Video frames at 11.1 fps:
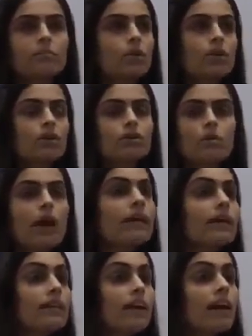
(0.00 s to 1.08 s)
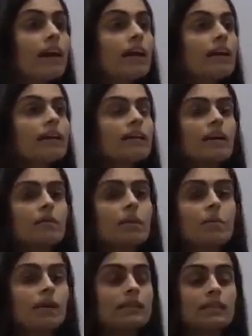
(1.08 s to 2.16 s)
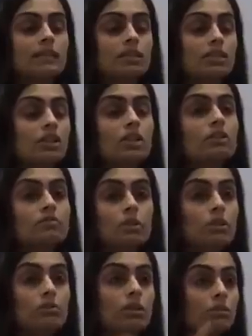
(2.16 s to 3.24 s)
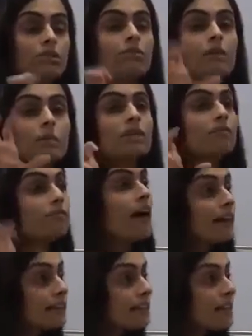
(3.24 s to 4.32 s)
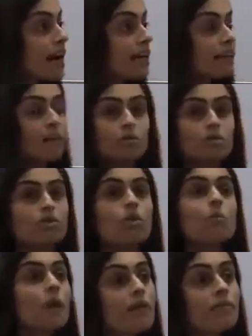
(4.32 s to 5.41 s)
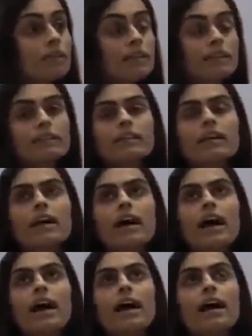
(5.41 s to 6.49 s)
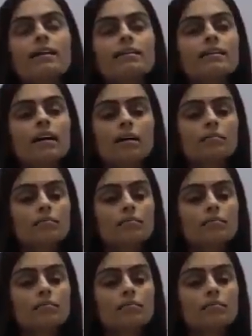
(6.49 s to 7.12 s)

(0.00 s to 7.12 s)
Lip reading: couldn't do anything, they were basically, you know, there was female infanticide that was so prevalent, and